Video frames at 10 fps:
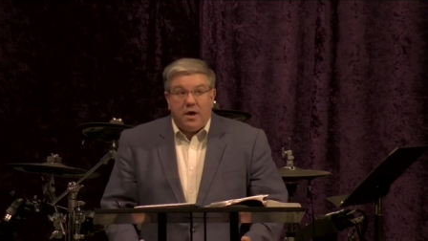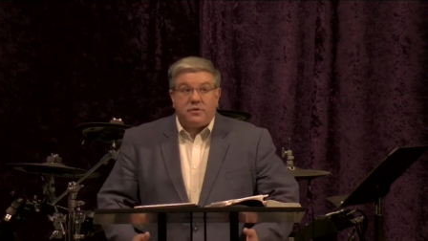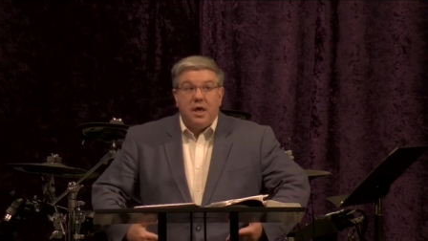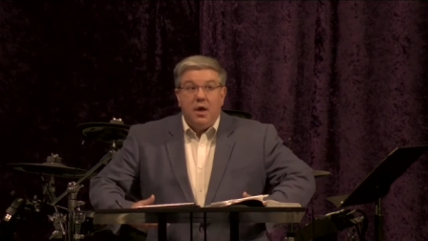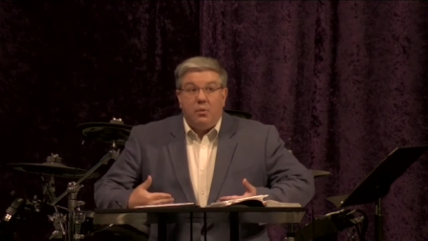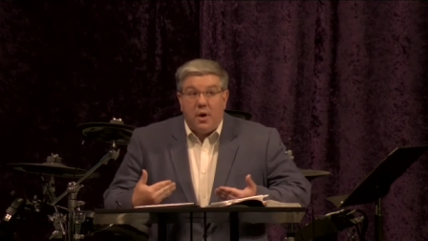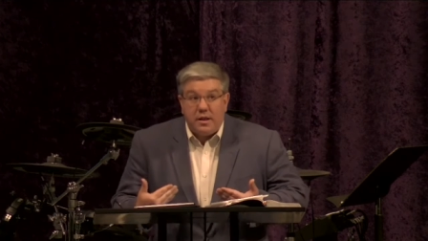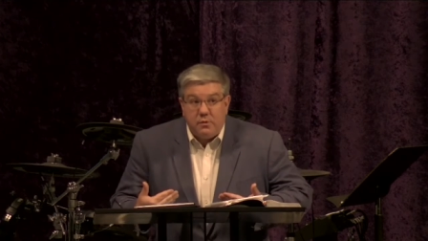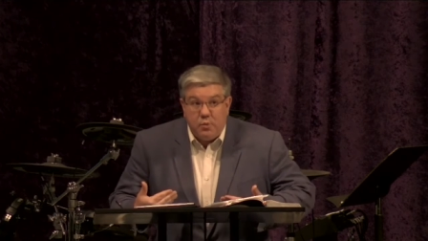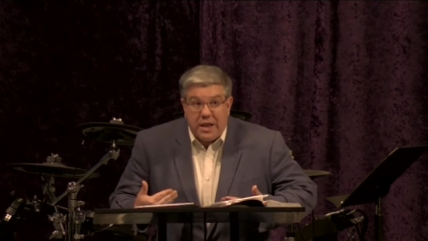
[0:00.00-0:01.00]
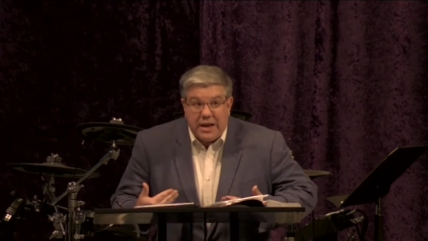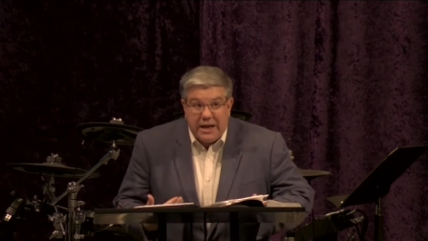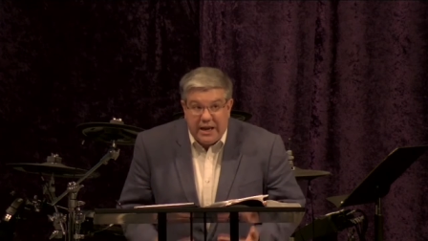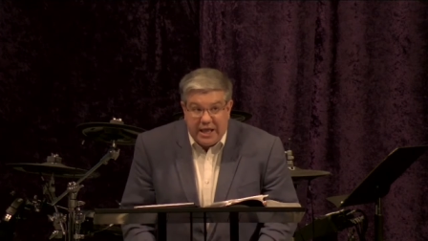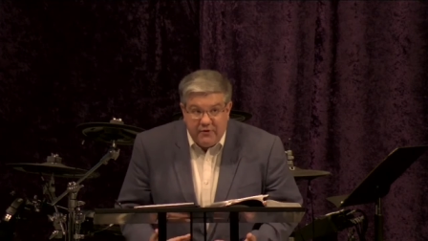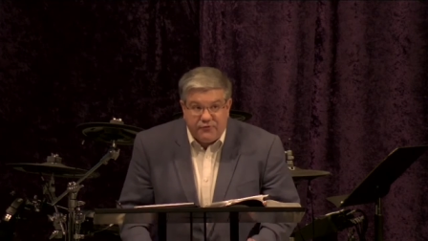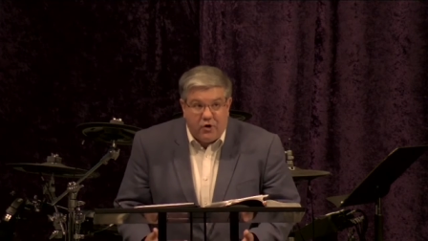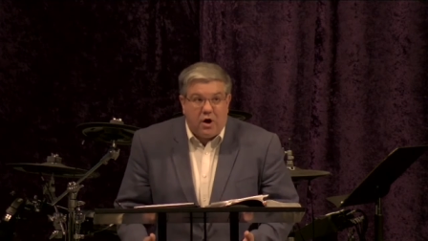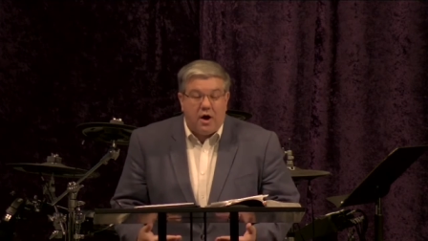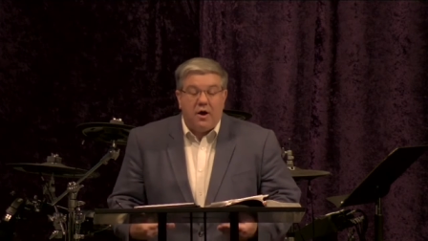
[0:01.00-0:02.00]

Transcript: us what we live,